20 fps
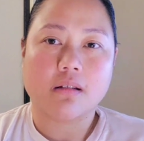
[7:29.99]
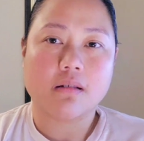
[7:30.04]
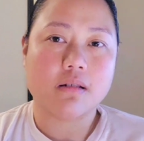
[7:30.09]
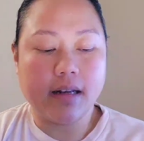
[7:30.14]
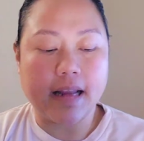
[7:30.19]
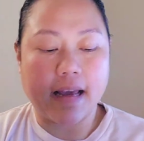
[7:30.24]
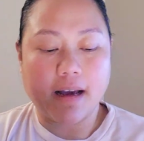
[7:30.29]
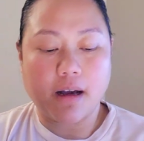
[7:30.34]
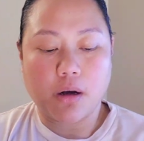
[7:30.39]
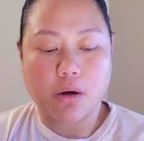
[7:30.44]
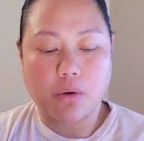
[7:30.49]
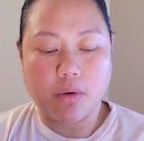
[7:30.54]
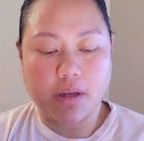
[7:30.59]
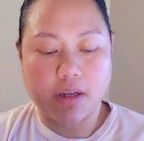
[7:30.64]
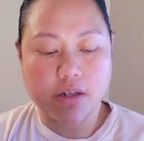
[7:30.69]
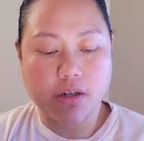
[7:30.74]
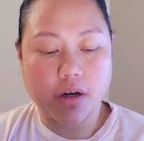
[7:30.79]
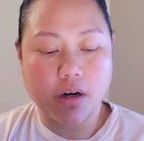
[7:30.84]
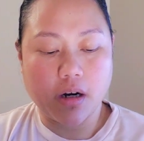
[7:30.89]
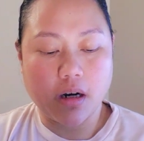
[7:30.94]
Now,
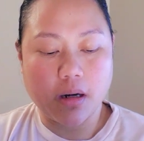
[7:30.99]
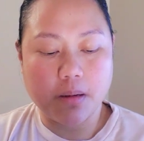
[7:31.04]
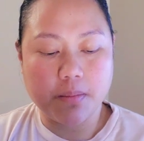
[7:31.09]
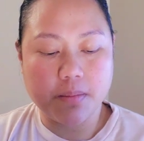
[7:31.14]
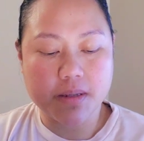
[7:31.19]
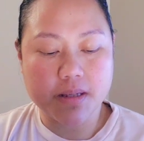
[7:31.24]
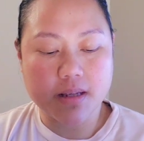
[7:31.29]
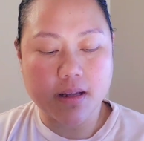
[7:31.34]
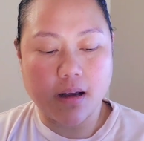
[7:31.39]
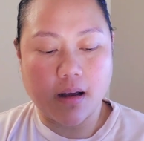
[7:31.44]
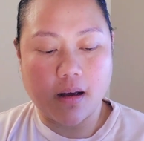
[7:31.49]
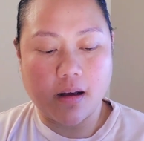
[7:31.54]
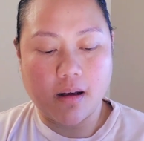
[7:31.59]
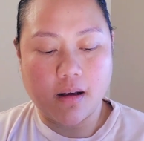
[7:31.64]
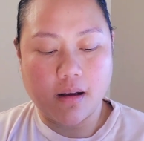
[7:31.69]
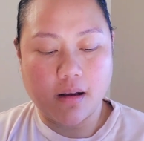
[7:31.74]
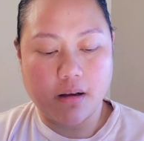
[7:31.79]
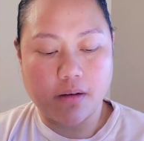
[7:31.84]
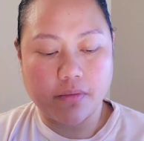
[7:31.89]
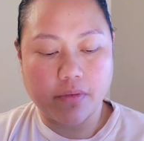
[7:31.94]
in terms
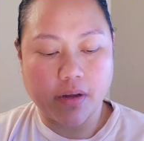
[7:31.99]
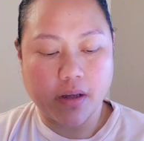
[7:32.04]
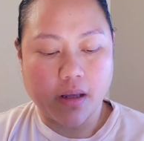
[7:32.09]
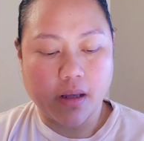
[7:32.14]
of